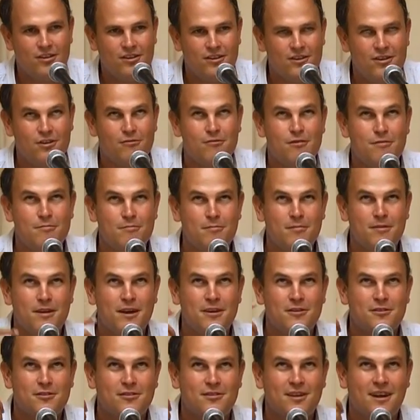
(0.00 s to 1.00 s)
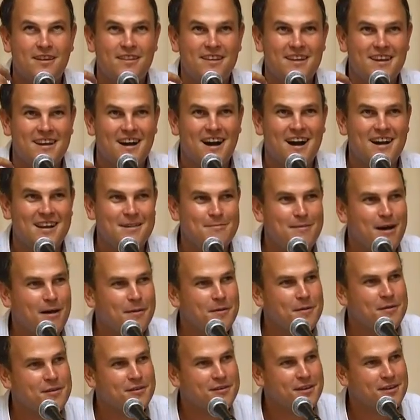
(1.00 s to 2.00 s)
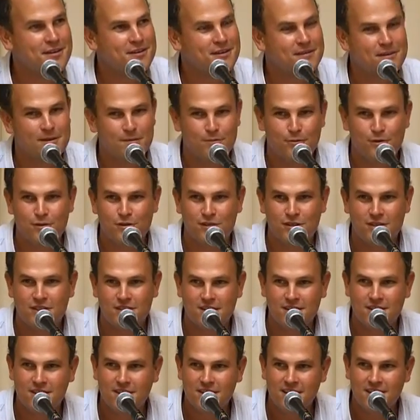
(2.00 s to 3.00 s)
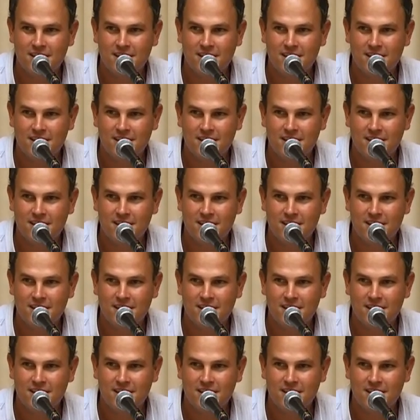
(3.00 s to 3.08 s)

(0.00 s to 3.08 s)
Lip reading: and you're telling God about the sins of the person